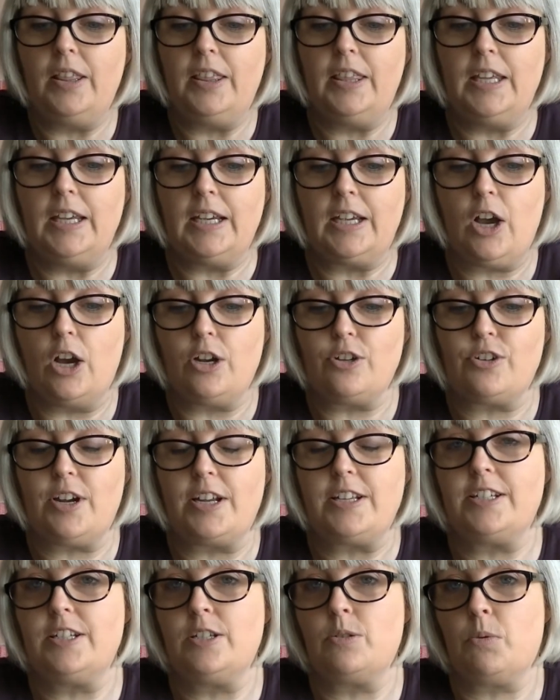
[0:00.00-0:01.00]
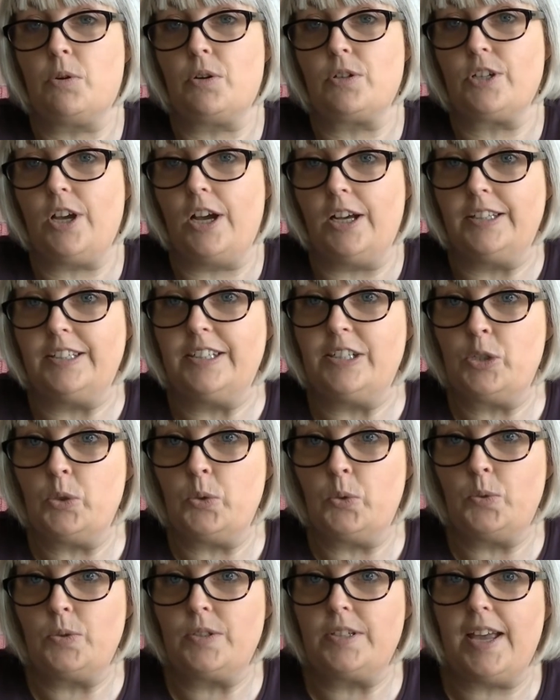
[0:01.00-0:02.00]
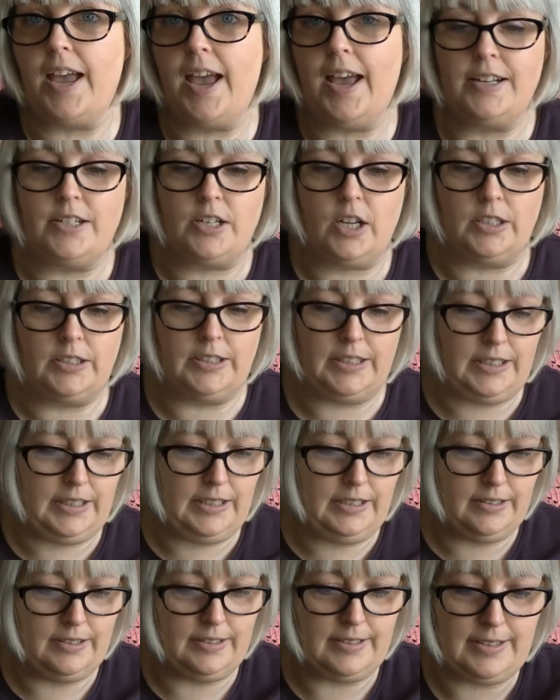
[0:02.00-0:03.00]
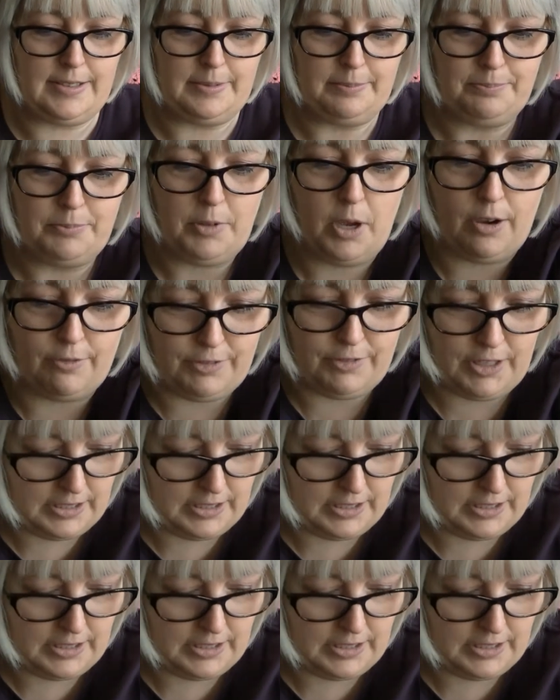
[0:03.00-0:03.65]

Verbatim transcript: The contrast is worked on the toes and on the heels of